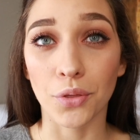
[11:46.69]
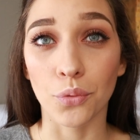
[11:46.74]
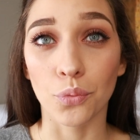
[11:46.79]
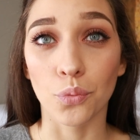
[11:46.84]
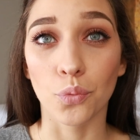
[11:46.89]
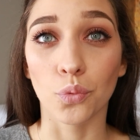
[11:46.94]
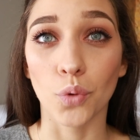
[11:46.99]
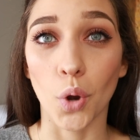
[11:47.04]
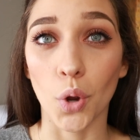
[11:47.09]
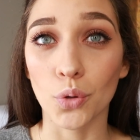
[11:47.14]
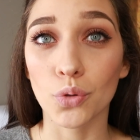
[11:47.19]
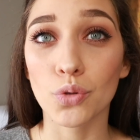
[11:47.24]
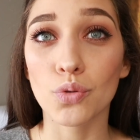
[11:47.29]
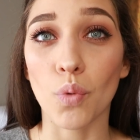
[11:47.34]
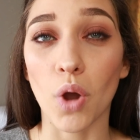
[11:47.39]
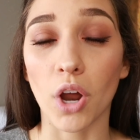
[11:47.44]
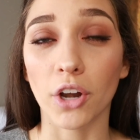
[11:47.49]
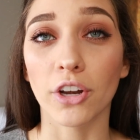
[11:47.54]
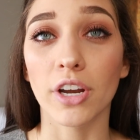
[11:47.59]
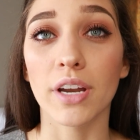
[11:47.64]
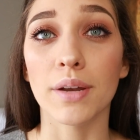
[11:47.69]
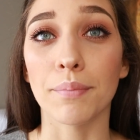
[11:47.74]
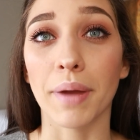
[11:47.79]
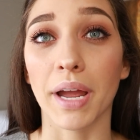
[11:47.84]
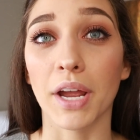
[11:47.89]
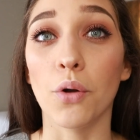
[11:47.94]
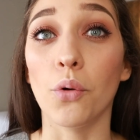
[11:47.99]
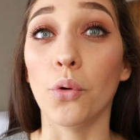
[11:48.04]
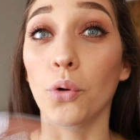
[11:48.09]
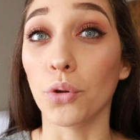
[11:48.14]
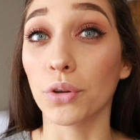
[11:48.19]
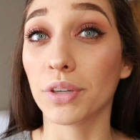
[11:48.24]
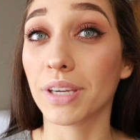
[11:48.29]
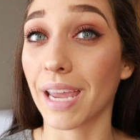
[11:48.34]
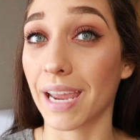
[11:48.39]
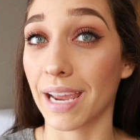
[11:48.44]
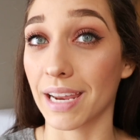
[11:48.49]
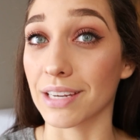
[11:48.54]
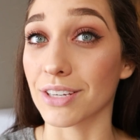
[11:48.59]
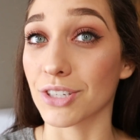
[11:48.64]
the rose water in my old
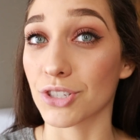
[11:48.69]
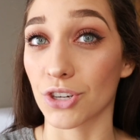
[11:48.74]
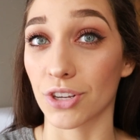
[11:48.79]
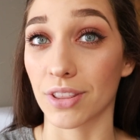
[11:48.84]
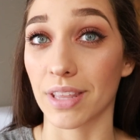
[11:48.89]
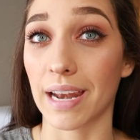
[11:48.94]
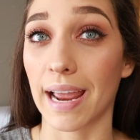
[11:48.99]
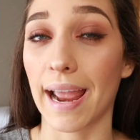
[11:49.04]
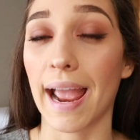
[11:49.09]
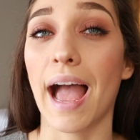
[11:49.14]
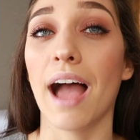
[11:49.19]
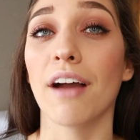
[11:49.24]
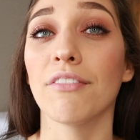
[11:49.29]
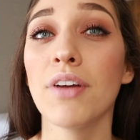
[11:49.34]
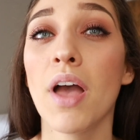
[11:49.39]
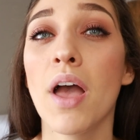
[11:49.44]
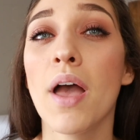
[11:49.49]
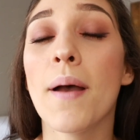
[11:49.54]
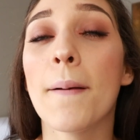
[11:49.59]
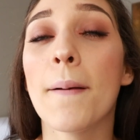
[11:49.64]
canister that I have,